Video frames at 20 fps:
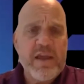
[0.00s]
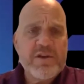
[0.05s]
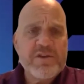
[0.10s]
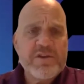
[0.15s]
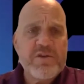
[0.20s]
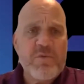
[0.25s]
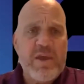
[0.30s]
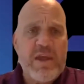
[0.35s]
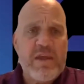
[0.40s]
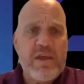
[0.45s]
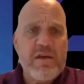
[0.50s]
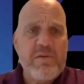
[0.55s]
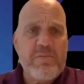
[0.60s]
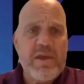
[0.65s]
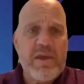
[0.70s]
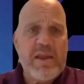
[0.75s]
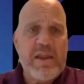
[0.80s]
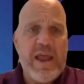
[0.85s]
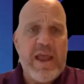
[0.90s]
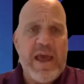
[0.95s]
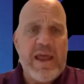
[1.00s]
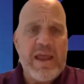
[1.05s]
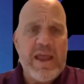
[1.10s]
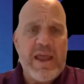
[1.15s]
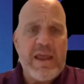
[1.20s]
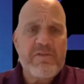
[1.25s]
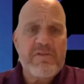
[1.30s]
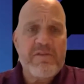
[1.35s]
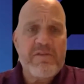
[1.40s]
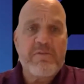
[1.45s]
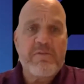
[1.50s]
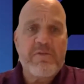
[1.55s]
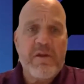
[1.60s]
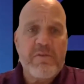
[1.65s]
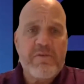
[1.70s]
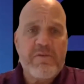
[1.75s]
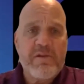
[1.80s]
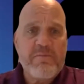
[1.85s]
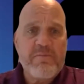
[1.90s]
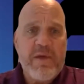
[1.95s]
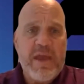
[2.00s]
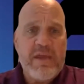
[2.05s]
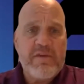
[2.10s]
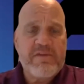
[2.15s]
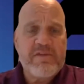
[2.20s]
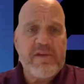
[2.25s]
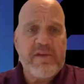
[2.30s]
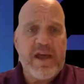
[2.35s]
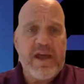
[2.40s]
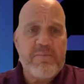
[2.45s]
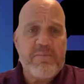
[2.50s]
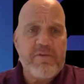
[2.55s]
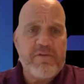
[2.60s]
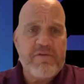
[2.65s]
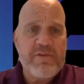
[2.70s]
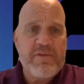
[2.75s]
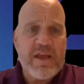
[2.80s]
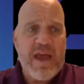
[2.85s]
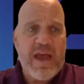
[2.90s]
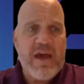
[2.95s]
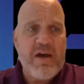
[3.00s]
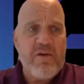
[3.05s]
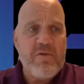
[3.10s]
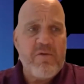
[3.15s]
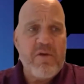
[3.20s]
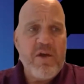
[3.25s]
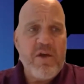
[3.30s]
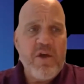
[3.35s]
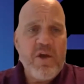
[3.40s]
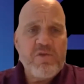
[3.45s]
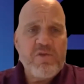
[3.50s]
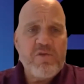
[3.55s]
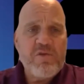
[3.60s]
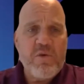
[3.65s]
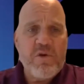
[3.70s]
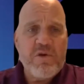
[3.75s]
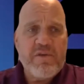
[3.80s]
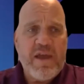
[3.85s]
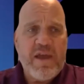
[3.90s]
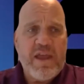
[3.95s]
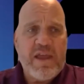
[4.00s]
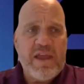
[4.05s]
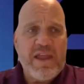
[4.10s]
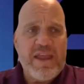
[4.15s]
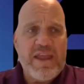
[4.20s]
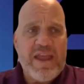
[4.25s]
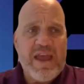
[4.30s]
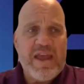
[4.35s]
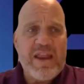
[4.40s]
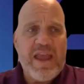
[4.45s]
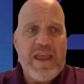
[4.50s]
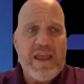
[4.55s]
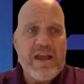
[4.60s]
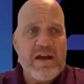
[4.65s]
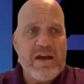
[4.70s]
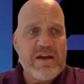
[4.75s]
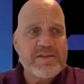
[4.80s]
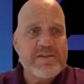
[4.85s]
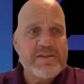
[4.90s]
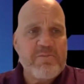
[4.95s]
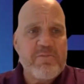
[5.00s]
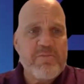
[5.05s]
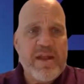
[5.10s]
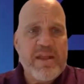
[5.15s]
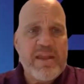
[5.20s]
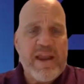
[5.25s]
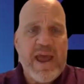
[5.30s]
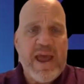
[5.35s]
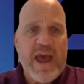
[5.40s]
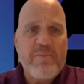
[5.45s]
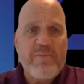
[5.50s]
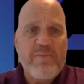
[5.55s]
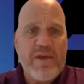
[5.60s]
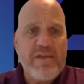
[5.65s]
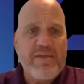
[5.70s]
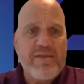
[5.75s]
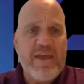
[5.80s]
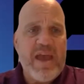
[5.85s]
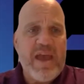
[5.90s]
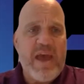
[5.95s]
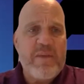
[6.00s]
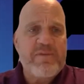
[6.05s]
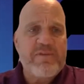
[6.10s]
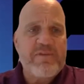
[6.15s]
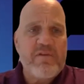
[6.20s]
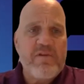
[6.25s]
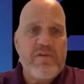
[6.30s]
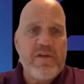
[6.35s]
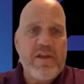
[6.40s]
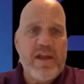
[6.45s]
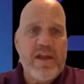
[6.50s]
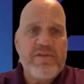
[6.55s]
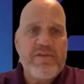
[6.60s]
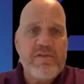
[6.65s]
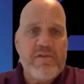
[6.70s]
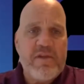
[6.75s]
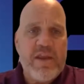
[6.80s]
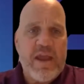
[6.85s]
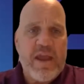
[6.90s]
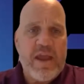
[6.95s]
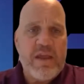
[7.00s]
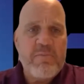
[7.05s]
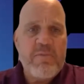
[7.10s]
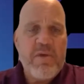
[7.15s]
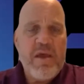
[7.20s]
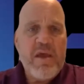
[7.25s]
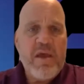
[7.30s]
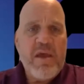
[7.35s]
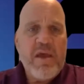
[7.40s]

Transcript: So we come in at a subscription-based type of account to where they can get a custom branded app in the App Store in their name,